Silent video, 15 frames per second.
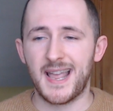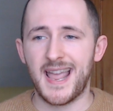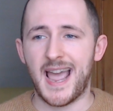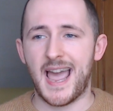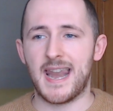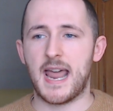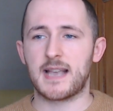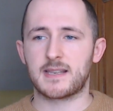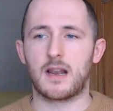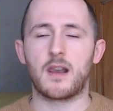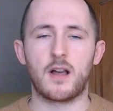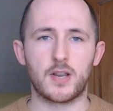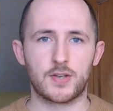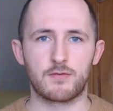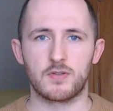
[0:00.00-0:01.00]
And as a
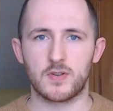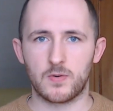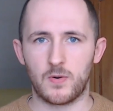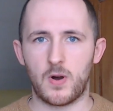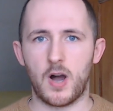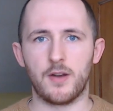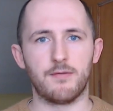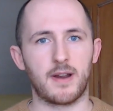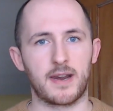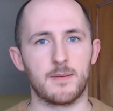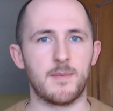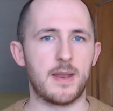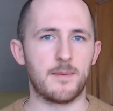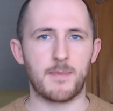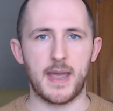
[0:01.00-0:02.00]
last resort, I'd
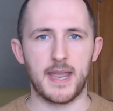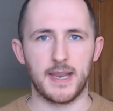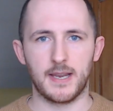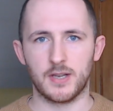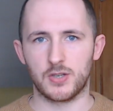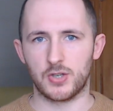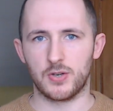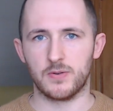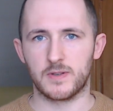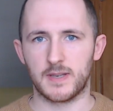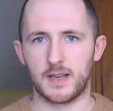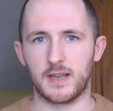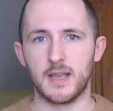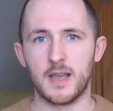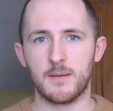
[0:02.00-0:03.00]
recommend paying a tutor.